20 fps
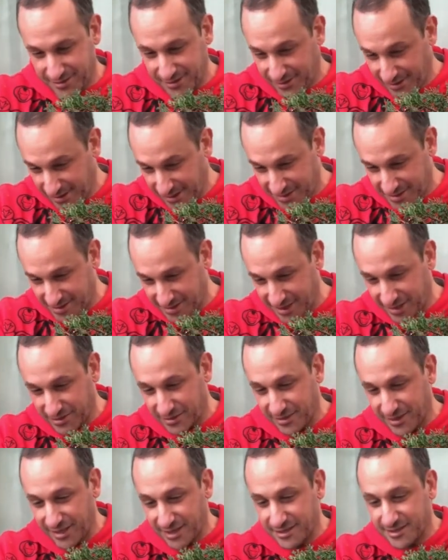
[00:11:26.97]
let's
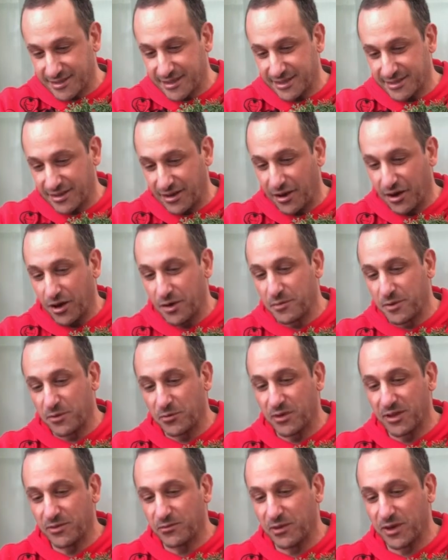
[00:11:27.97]
stick to home, and
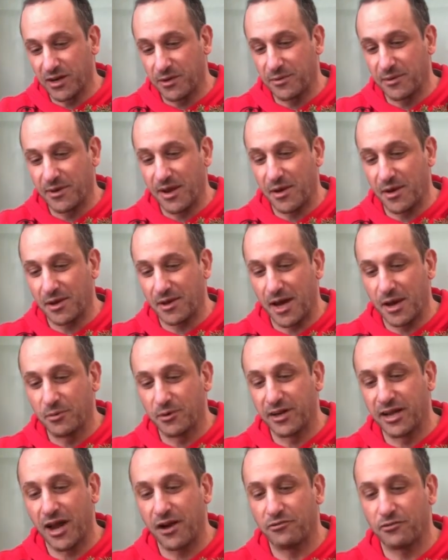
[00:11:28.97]
when I'm able to
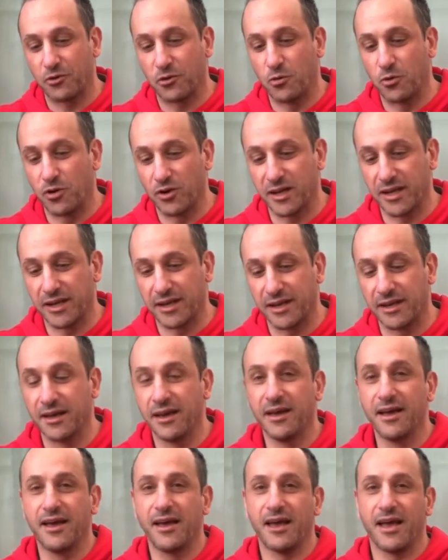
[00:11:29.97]
go for a walk
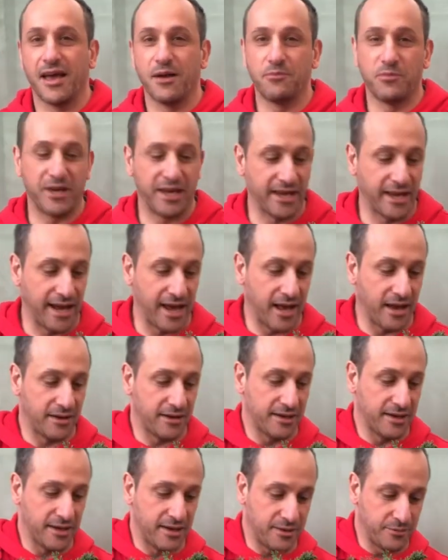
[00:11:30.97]
and pick it out,
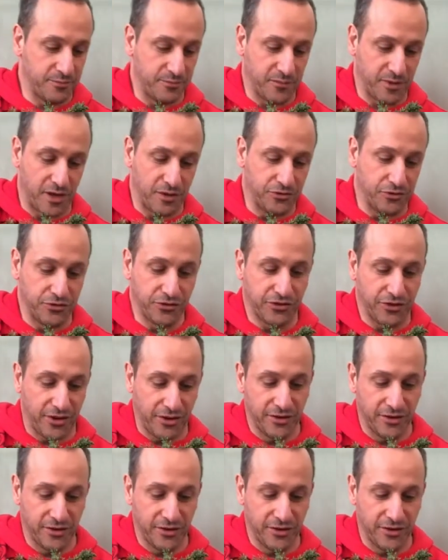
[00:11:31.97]
I'll do so.